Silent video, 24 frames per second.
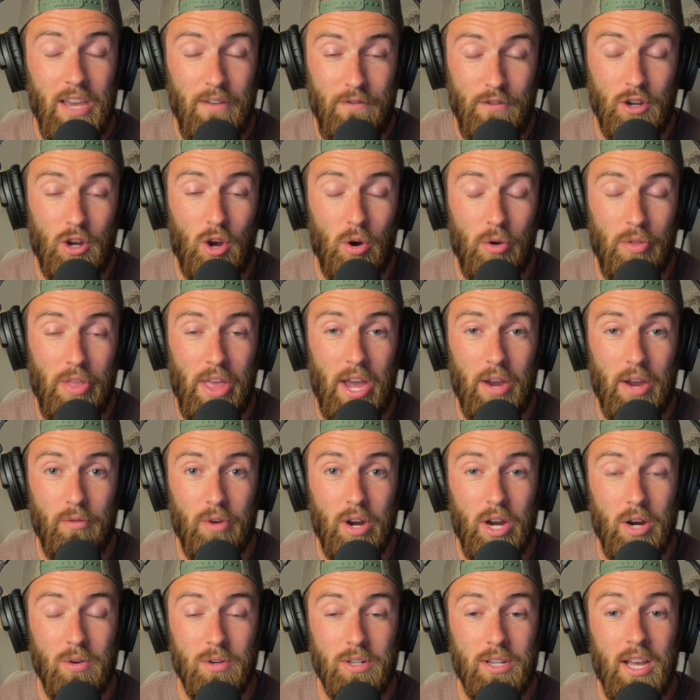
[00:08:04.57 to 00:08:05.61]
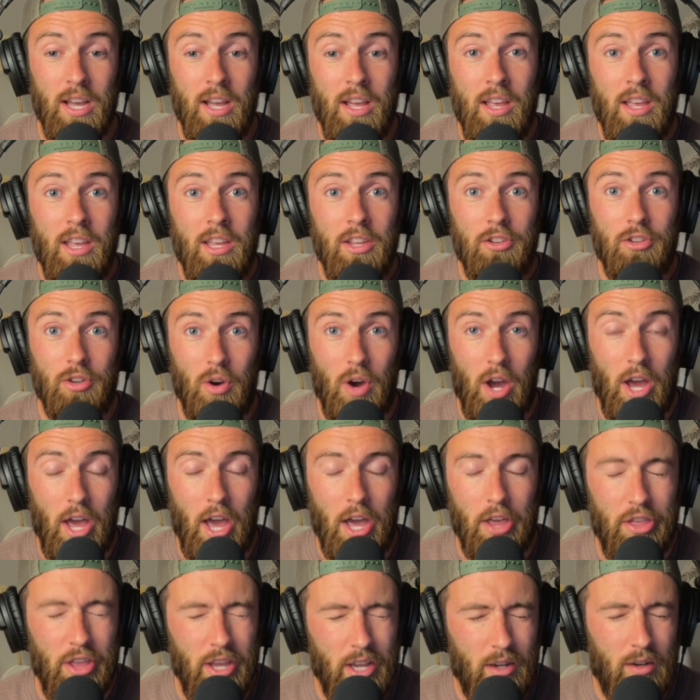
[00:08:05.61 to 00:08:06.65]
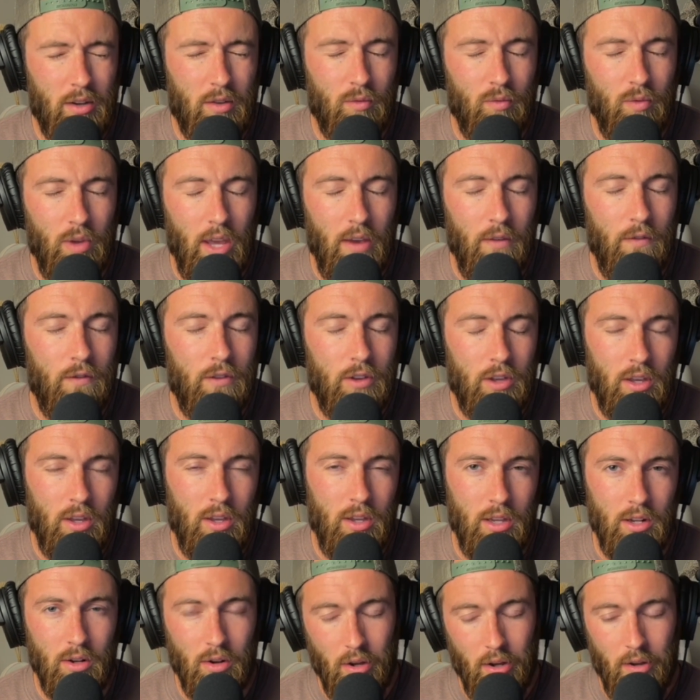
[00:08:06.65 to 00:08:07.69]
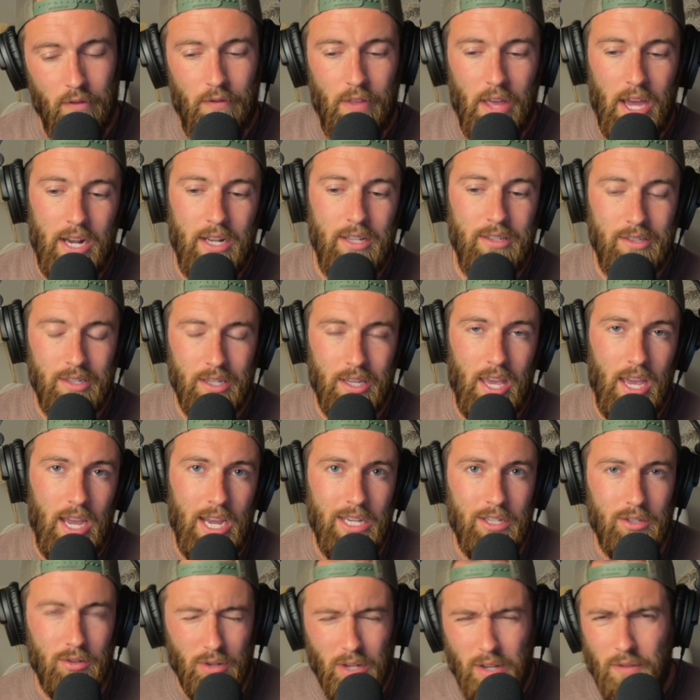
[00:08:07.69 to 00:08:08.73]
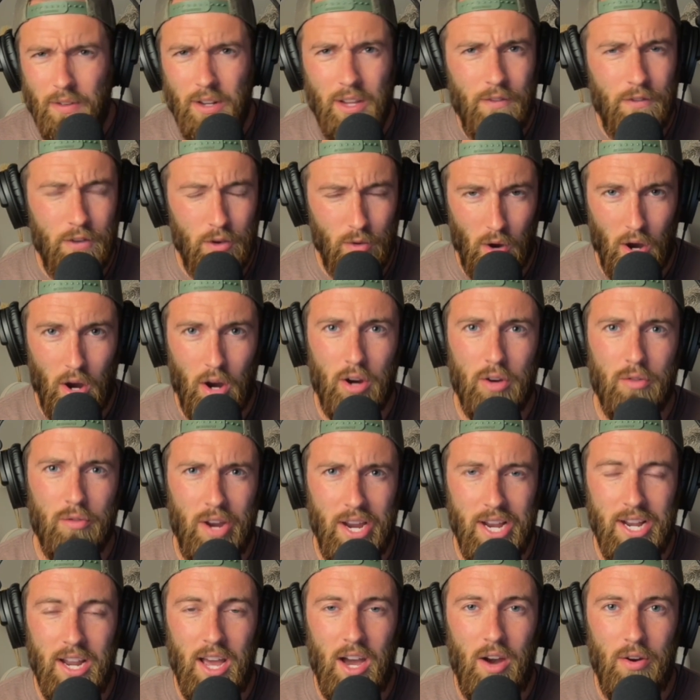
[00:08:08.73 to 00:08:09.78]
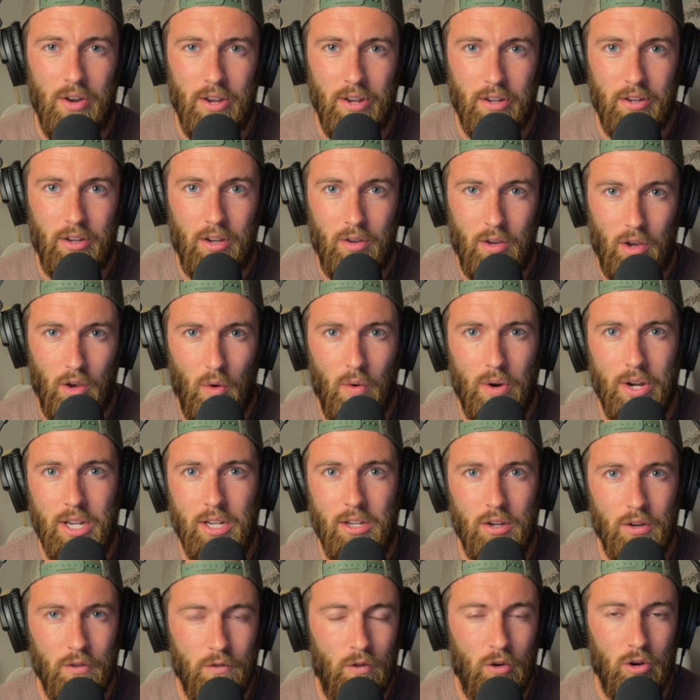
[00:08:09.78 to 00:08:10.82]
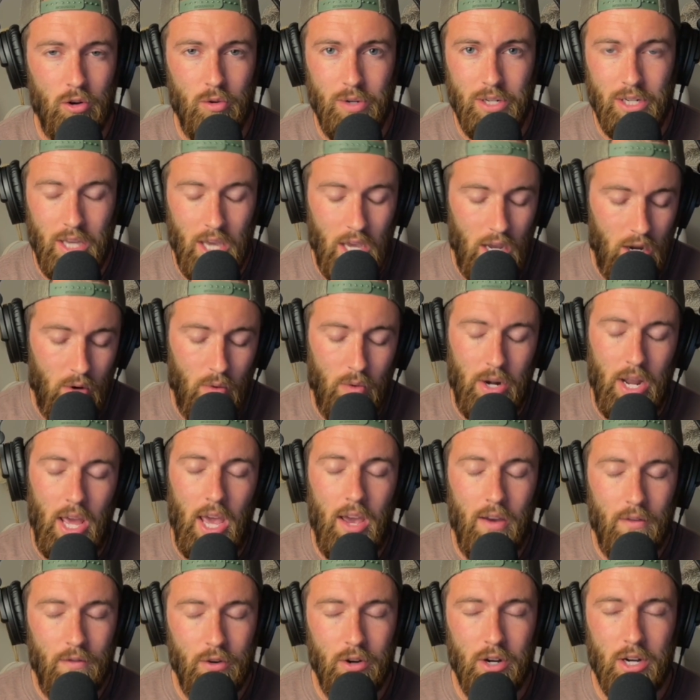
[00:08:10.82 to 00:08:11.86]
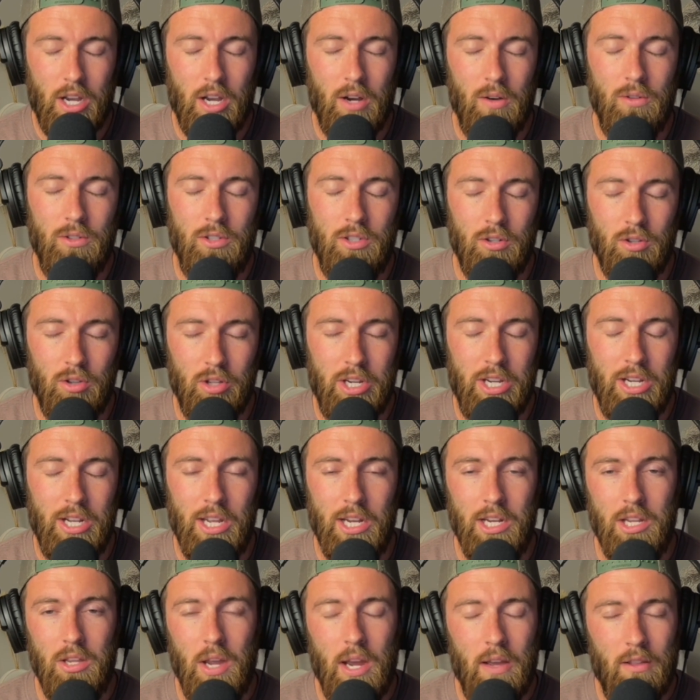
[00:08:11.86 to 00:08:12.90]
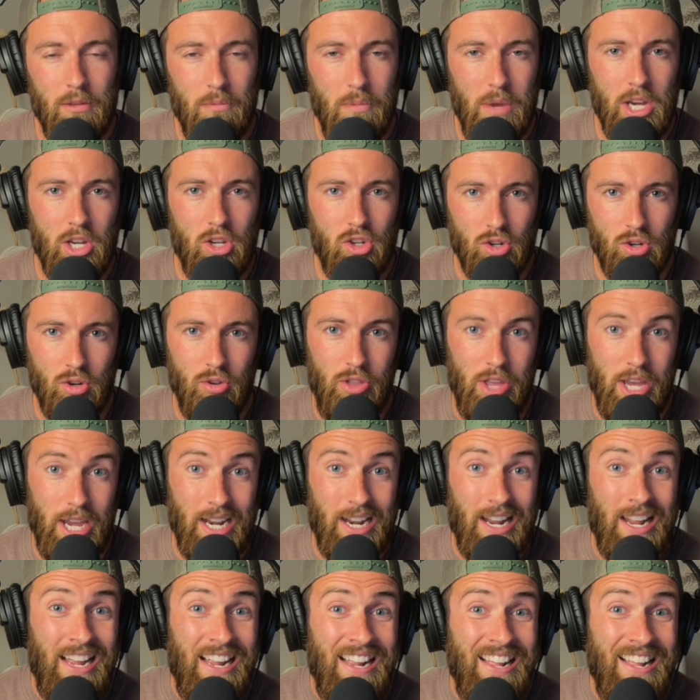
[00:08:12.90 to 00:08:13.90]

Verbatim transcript: you go that route. So I, I think if you know if that is the case, or even if you are right now going into your four oh one k or whatever accounts you're looking at, you have to make sure that